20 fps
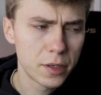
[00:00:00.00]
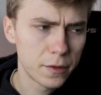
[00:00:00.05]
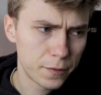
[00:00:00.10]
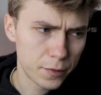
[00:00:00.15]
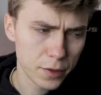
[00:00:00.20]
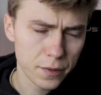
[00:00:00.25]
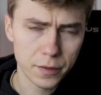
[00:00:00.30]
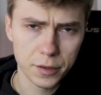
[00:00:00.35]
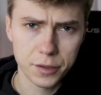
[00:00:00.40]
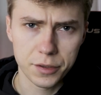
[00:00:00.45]
the
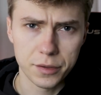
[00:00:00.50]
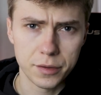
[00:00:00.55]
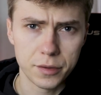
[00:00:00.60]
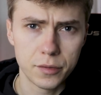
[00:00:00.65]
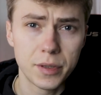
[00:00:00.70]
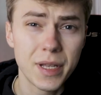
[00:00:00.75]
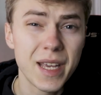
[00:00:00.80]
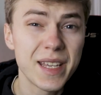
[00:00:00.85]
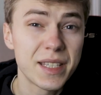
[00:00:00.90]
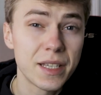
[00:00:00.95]
free version
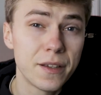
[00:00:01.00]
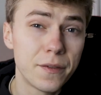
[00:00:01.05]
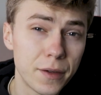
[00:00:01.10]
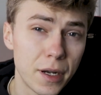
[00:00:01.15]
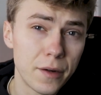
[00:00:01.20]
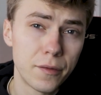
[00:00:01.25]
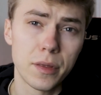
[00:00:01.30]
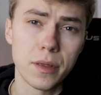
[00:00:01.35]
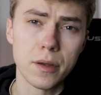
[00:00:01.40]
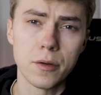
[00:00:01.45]
to test if
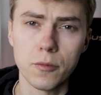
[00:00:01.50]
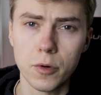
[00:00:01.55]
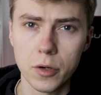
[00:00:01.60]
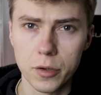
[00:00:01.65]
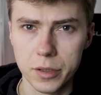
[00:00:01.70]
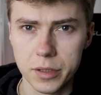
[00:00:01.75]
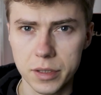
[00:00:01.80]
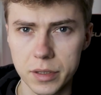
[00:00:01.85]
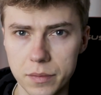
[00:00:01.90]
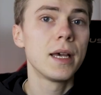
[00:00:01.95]
everything
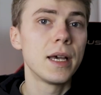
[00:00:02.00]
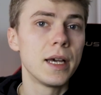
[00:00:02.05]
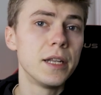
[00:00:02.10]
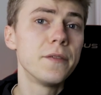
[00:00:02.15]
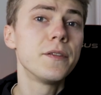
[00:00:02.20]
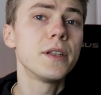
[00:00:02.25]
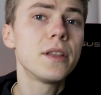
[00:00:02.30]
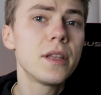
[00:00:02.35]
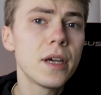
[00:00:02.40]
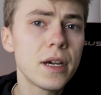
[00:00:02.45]
works. And
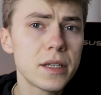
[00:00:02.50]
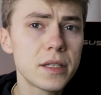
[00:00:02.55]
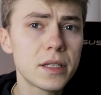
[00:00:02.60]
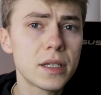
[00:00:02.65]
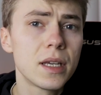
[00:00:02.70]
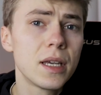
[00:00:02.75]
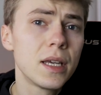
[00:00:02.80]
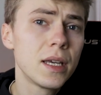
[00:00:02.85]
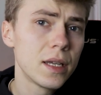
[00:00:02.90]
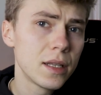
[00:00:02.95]
if it
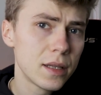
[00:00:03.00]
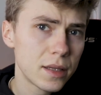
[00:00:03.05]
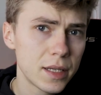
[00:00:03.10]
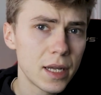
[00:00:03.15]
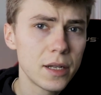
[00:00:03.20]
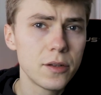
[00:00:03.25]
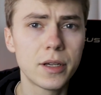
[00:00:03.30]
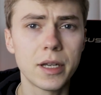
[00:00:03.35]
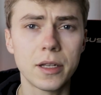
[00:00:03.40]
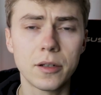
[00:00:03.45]
does,
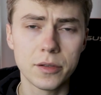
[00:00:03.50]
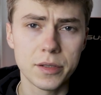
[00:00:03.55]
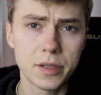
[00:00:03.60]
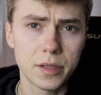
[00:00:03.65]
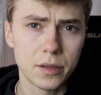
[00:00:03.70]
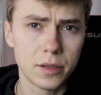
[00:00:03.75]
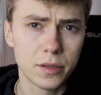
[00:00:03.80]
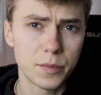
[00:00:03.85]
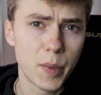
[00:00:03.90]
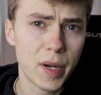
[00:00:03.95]
then you can
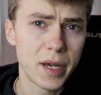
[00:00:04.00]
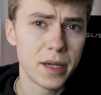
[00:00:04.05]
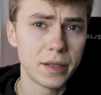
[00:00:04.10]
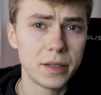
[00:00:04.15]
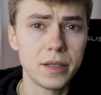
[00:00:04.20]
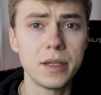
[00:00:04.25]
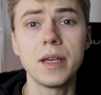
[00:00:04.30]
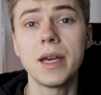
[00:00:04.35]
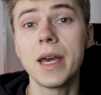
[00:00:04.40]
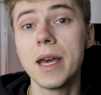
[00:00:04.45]
consider buying
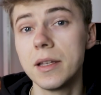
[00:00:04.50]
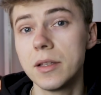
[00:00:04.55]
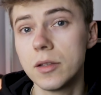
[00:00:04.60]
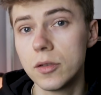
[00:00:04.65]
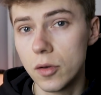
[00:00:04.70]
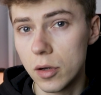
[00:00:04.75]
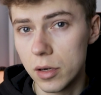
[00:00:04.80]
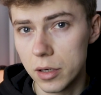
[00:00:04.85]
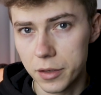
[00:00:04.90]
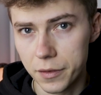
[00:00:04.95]
the eight
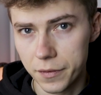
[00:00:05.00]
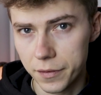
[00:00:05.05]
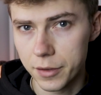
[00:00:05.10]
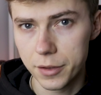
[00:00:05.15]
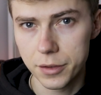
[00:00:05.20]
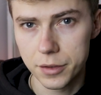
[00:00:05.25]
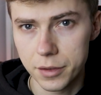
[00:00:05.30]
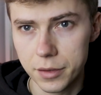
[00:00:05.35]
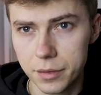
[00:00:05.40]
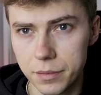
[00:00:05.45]
dollar
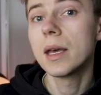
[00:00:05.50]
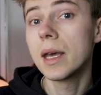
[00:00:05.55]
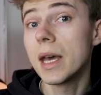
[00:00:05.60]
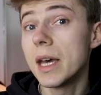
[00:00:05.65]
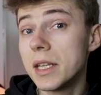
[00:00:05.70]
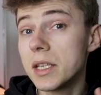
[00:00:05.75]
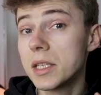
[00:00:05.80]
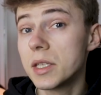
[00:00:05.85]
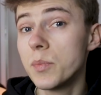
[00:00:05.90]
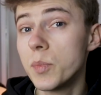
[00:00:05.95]
version.
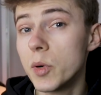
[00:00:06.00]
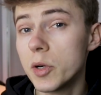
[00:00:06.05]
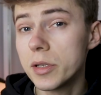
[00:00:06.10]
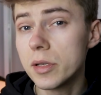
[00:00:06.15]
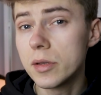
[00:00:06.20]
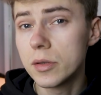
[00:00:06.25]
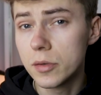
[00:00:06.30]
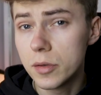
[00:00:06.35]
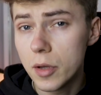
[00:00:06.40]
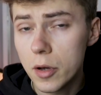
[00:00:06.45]
And it's
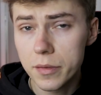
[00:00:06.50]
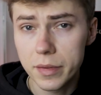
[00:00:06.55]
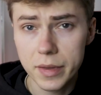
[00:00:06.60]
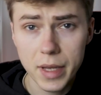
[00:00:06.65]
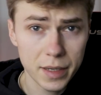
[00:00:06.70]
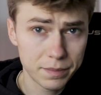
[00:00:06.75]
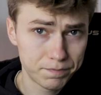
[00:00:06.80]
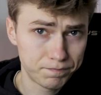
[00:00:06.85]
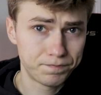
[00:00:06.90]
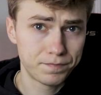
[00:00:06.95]
important to note
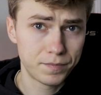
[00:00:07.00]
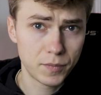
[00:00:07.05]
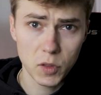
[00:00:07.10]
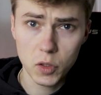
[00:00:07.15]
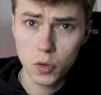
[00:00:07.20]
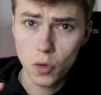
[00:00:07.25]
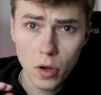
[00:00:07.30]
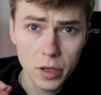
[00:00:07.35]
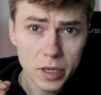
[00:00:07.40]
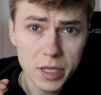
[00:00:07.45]
that
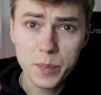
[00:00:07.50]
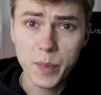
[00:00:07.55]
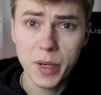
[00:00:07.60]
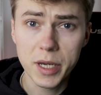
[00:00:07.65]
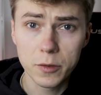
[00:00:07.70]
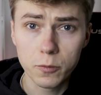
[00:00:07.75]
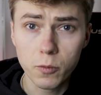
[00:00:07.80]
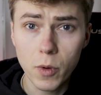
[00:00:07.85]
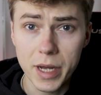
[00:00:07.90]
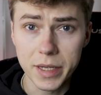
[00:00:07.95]
you only pay
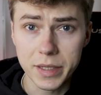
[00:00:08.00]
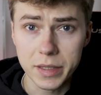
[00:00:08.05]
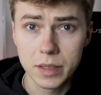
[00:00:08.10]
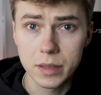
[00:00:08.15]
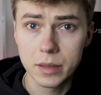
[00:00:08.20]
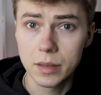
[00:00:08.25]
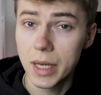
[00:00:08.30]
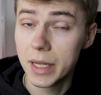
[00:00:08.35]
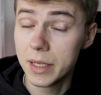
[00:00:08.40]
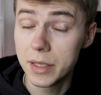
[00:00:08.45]
it
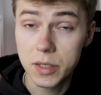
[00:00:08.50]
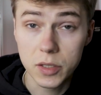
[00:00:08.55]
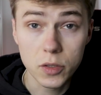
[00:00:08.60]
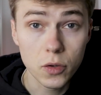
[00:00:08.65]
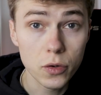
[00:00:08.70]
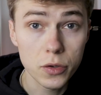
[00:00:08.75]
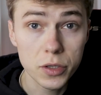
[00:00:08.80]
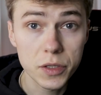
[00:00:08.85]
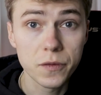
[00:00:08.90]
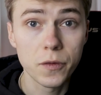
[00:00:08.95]
once, and it's
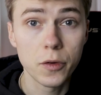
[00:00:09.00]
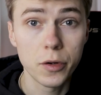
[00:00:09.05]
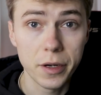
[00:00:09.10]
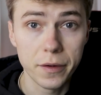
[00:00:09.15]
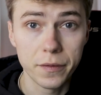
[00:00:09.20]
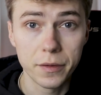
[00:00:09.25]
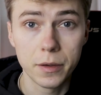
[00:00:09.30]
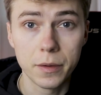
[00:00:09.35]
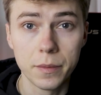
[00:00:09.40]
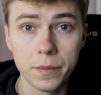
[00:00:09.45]
yours
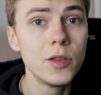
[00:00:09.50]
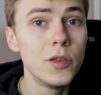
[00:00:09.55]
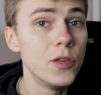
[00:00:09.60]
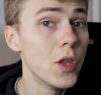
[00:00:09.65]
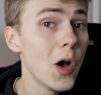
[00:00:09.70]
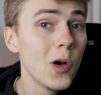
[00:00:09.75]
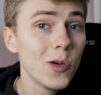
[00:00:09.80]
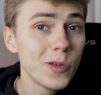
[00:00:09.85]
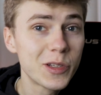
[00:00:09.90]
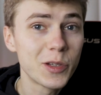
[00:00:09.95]
forever.
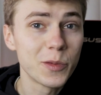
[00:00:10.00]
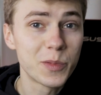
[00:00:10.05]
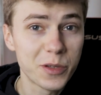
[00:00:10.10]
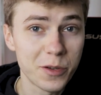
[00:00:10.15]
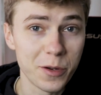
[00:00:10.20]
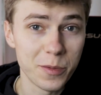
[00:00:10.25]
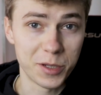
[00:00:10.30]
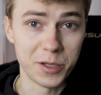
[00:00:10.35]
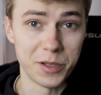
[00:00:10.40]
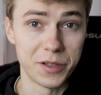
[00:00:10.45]
No
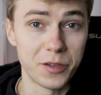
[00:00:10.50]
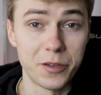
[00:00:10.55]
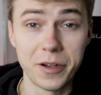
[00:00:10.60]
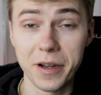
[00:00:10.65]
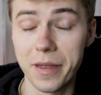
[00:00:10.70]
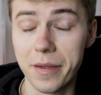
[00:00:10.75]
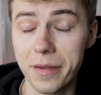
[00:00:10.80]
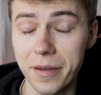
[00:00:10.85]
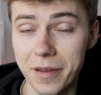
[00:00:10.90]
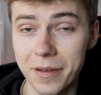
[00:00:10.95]
subscriptions or
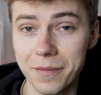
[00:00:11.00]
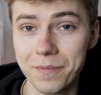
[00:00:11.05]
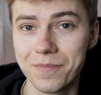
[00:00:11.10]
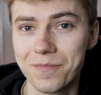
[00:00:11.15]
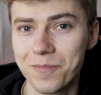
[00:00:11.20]
anything.